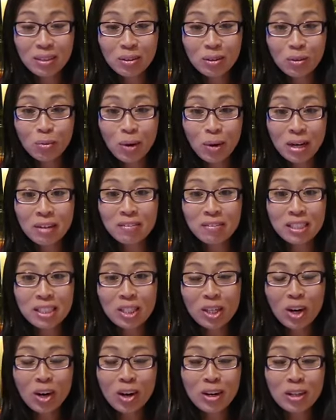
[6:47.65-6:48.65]
one of these
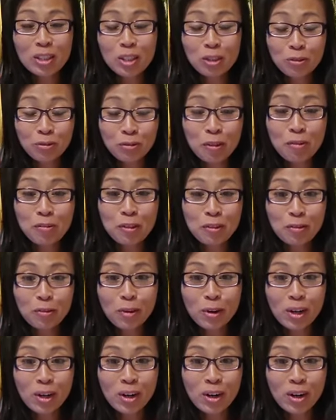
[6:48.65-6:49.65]
cards, there's
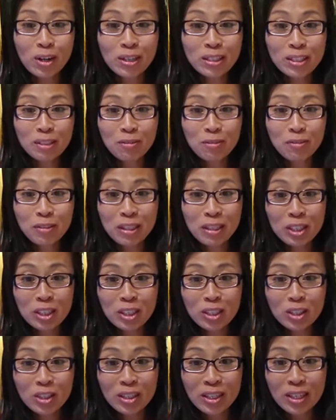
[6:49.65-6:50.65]
54 cards,
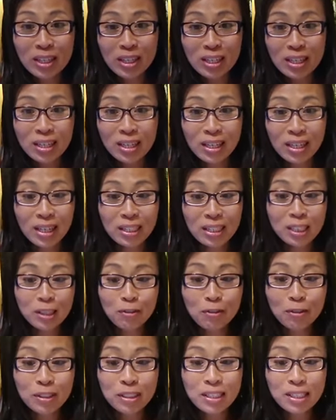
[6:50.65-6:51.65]
feature a
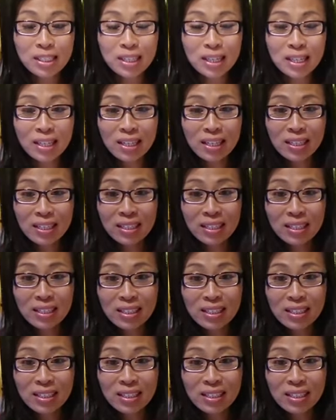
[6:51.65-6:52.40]
different design.